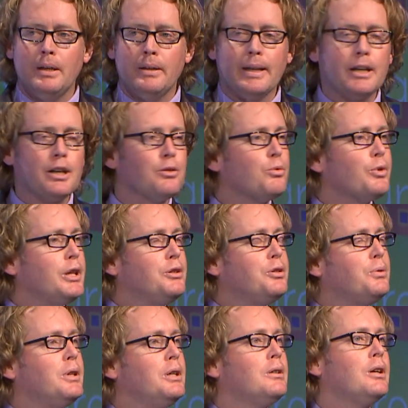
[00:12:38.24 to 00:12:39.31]
that can read
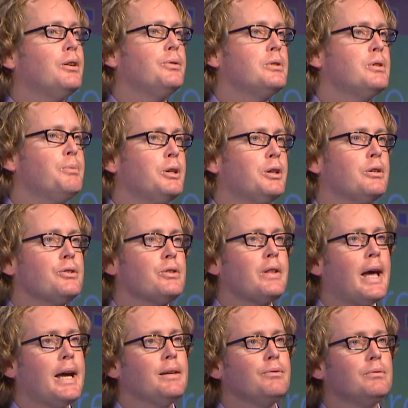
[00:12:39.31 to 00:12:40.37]
2D codes because
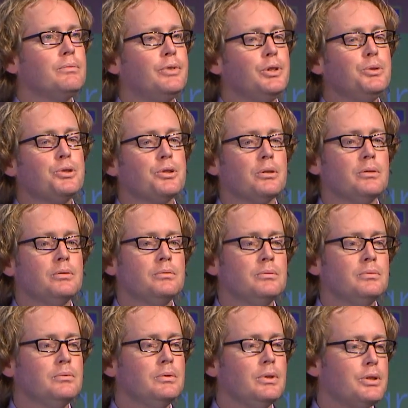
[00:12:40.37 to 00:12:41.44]
that future
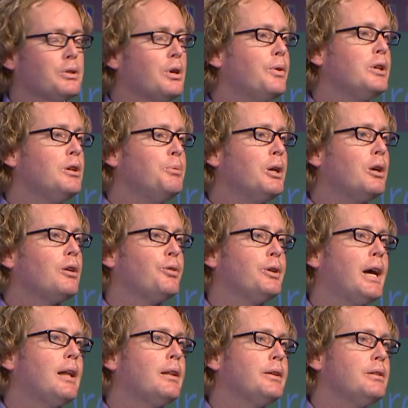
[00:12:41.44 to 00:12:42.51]
is going to be our
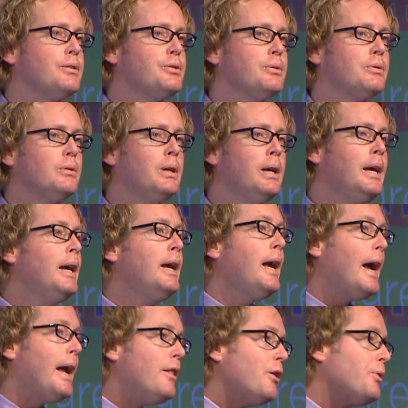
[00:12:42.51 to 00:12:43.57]
reality soon.
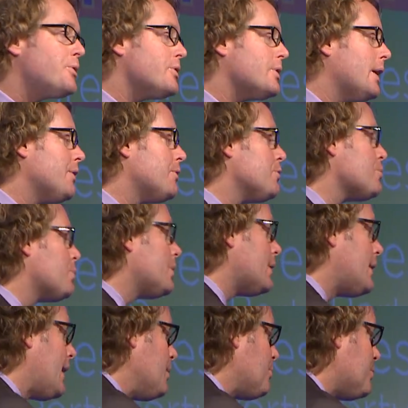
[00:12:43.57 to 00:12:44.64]
And those scanners will
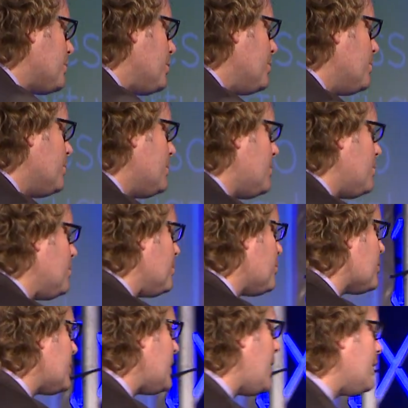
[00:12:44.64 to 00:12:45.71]
enable you to
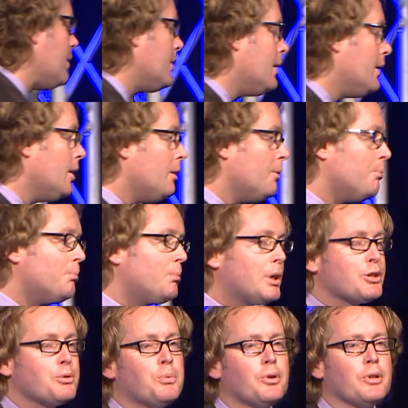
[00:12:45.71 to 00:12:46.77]
create
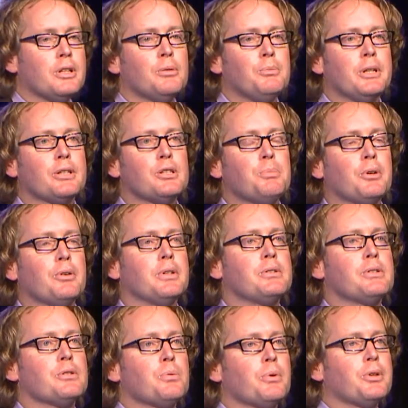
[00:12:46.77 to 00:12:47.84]
much more intimate
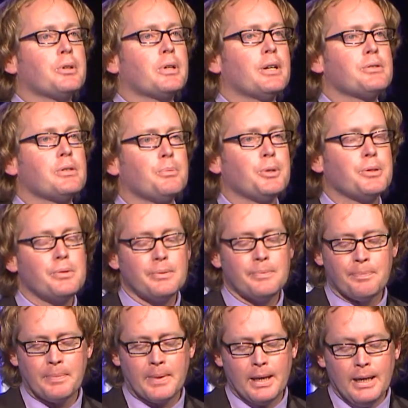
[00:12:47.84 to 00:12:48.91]
experiences with your customers.
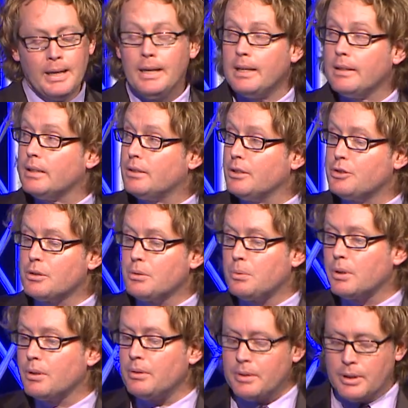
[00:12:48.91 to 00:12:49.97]
In the digital
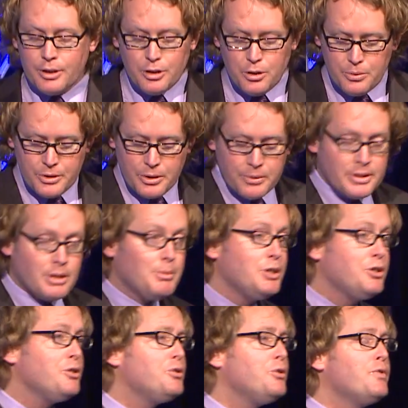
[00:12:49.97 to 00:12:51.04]
world, use those
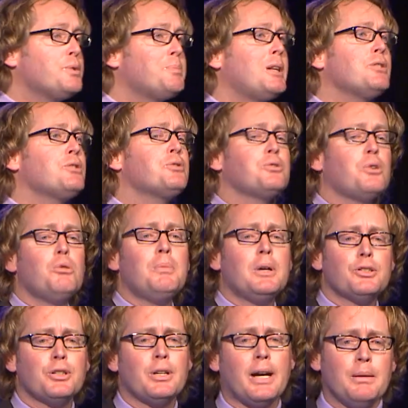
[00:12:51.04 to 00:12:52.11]
images you've spent so
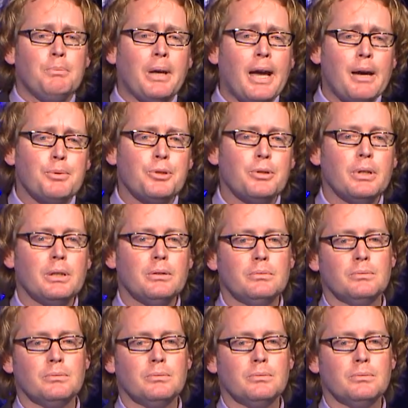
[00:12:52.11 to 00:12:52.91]
much time capturing.